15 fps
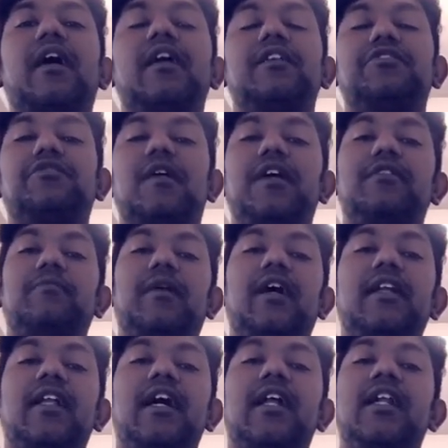try to buy
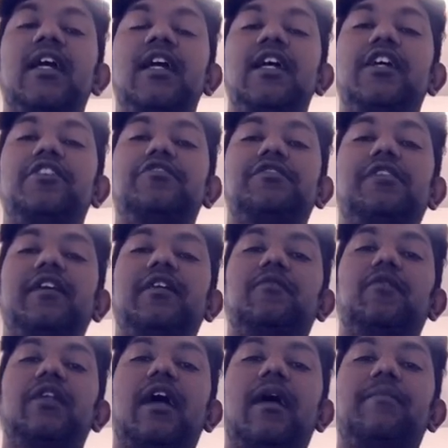that, usually it
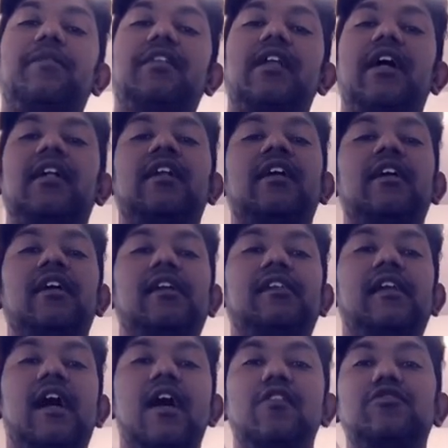would happen that
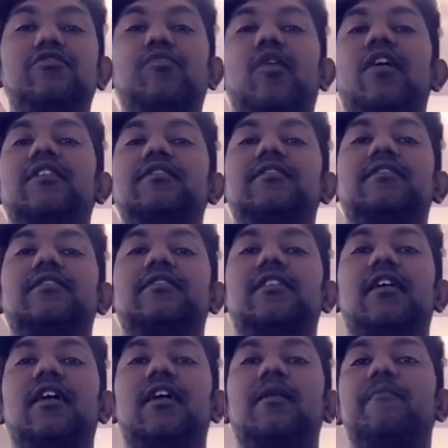the house was
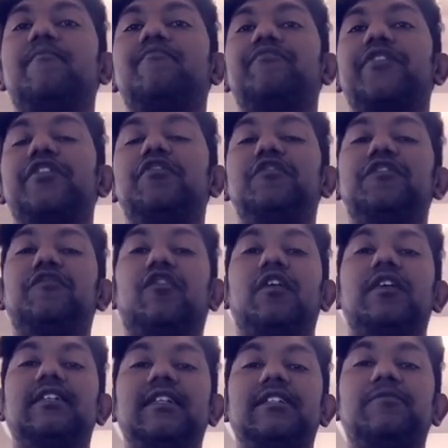used for a
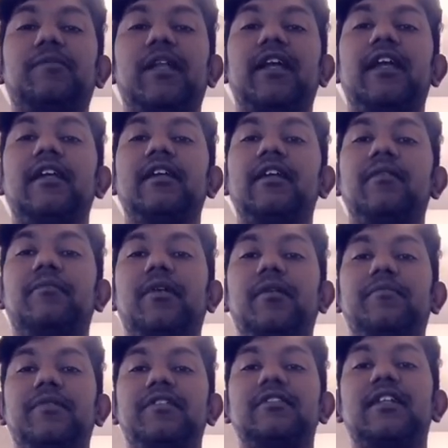display
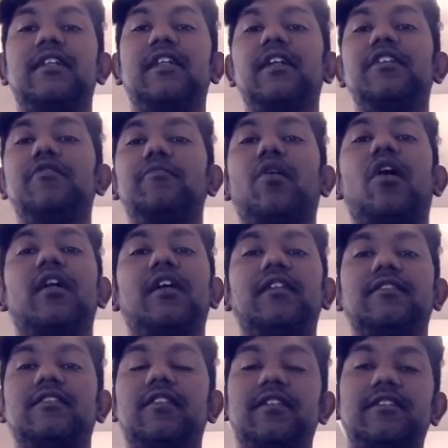purpose and then you bought
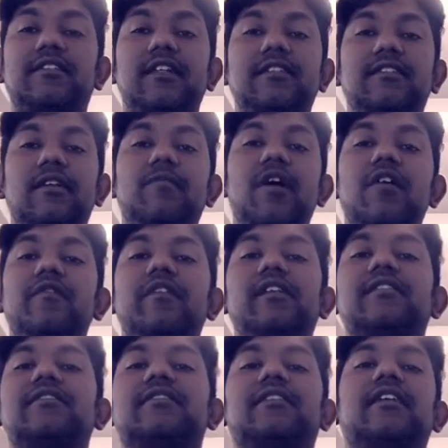it. So
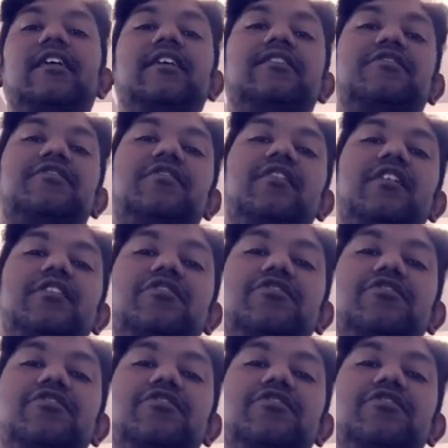it's